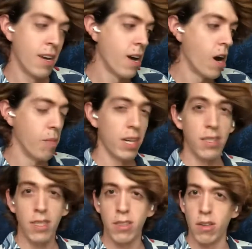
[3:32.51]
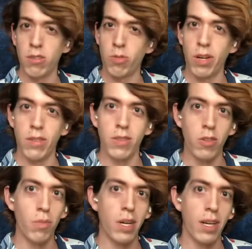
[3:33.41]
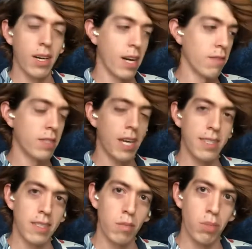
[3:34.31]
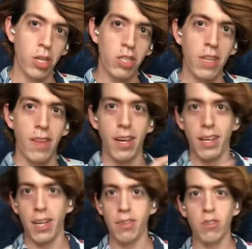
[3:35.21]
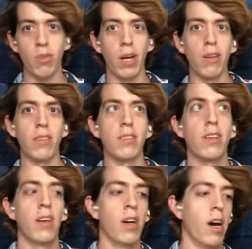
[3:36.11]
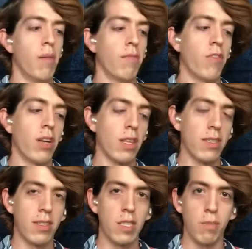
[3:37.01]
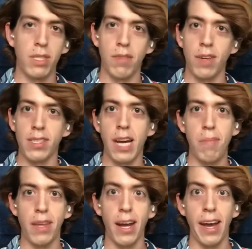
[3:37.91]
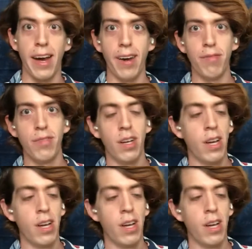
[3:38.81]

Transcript: And it does start to trail too, but it kind of stays as a bush and then it kind of trails, for at least this specific type that I have.